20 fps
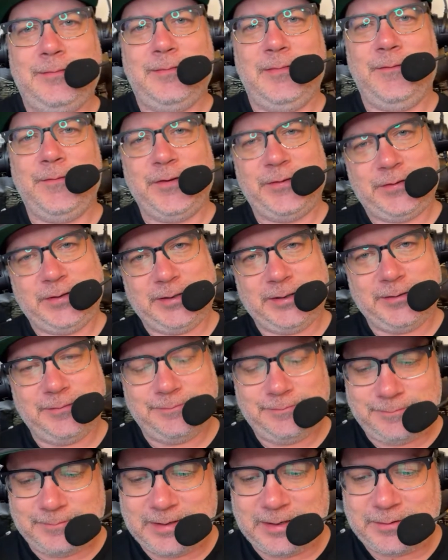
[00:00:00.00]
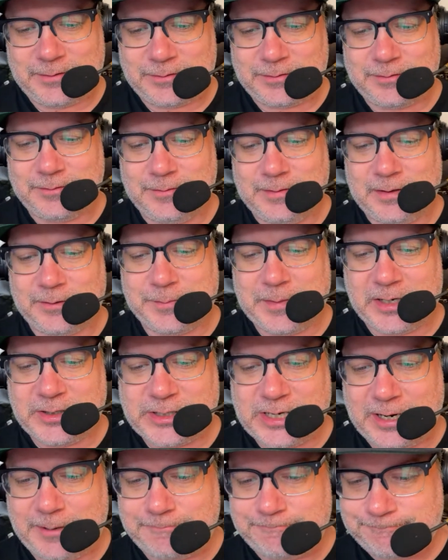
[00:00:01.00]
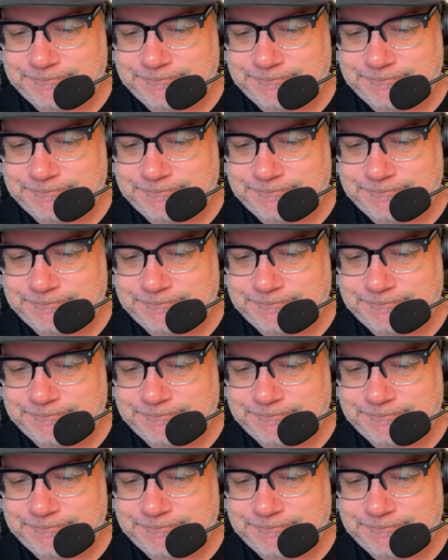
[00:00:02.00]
of the city. That's my job.